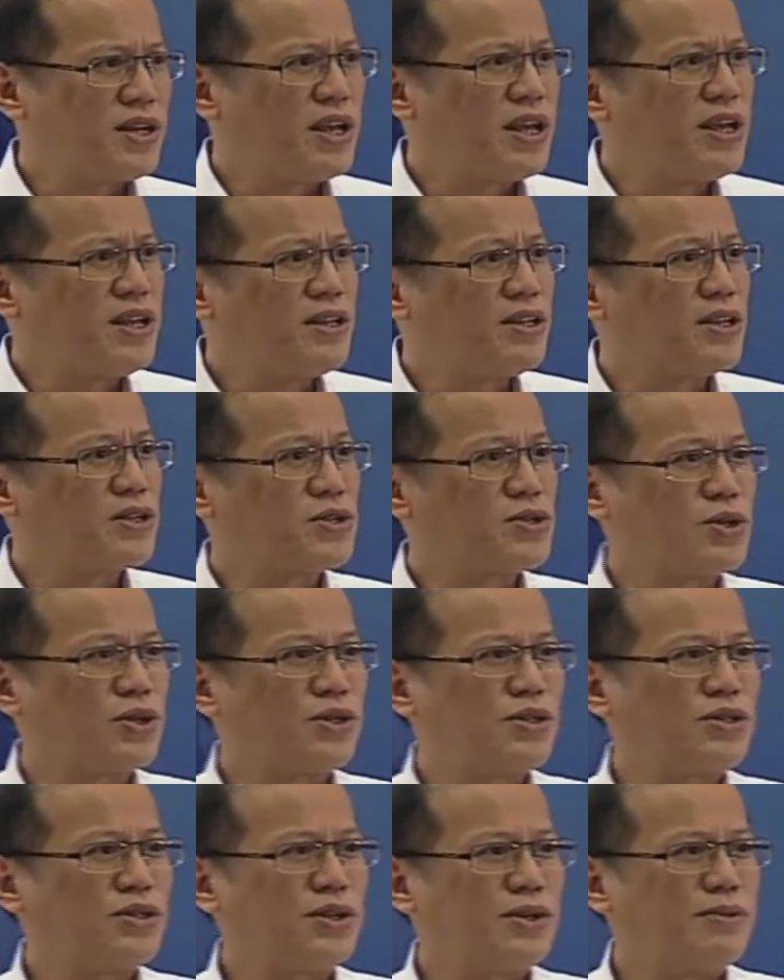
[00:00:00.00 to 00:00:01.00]
in the
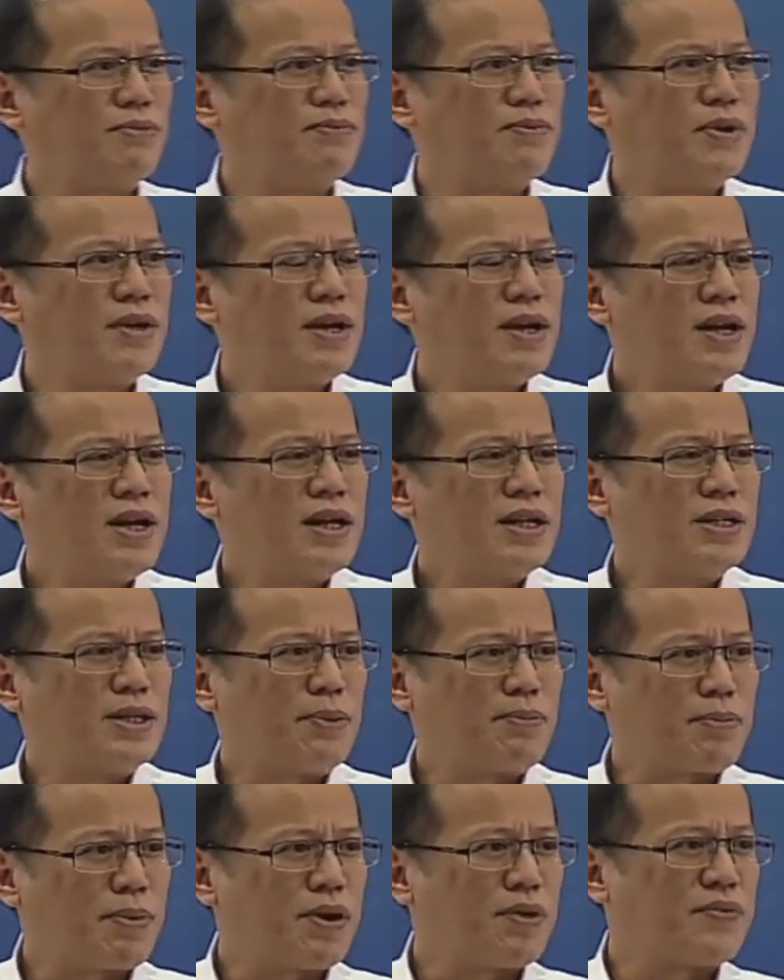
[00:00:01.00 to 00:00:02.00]
short term the
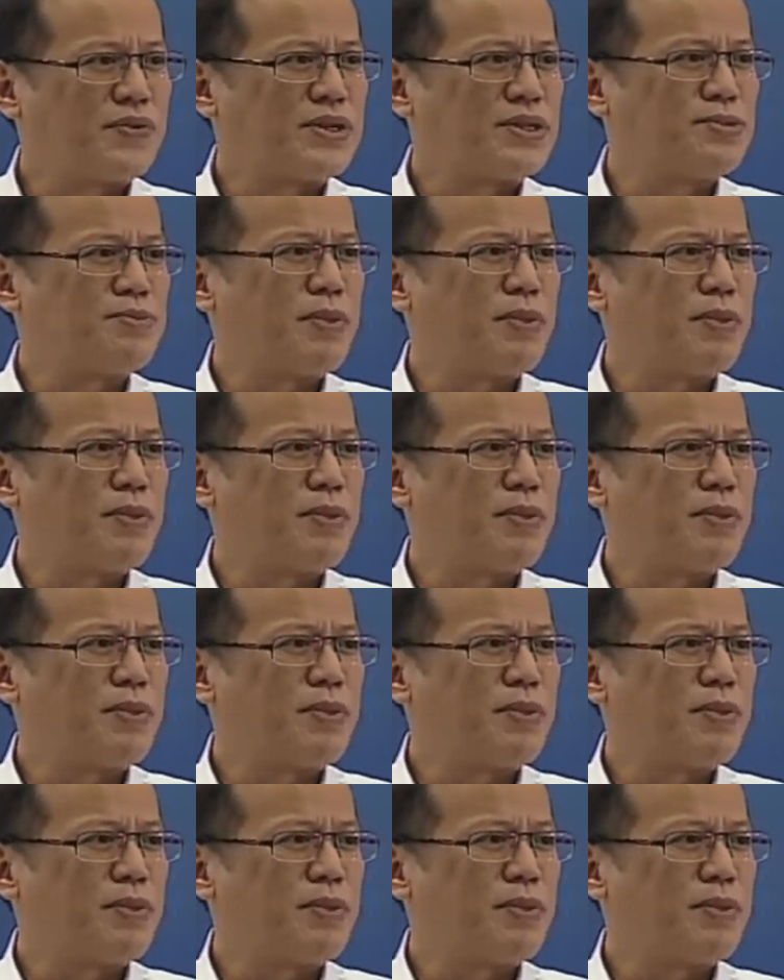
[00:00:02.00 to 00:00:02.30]
profits